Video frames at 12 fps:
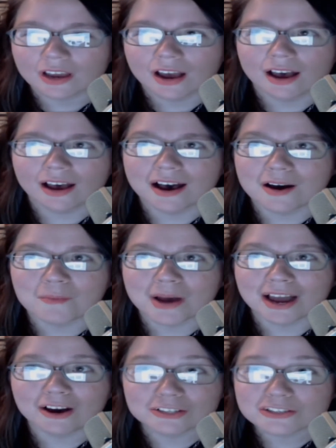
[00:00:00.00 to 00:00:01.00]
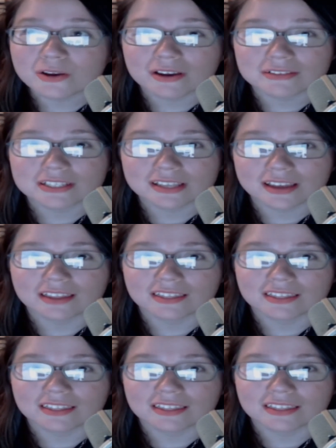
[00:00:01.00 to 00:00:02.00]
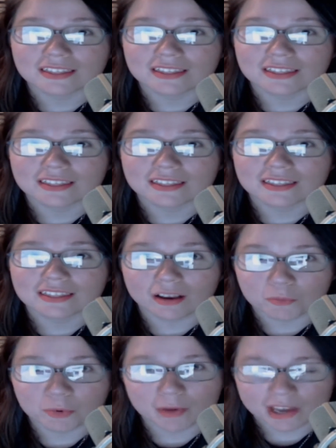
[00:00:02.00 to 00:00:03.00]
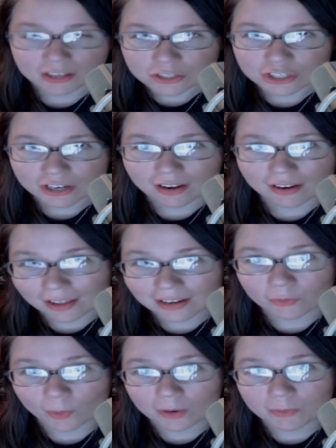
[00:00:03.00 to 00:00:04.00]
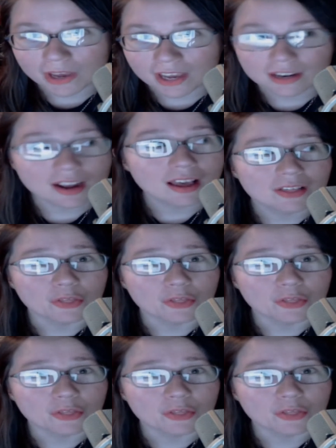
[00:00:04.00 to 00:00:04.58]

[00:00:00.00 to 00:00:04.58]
I also have to say that Benedict Cumberbatch and Eddie Redmayne,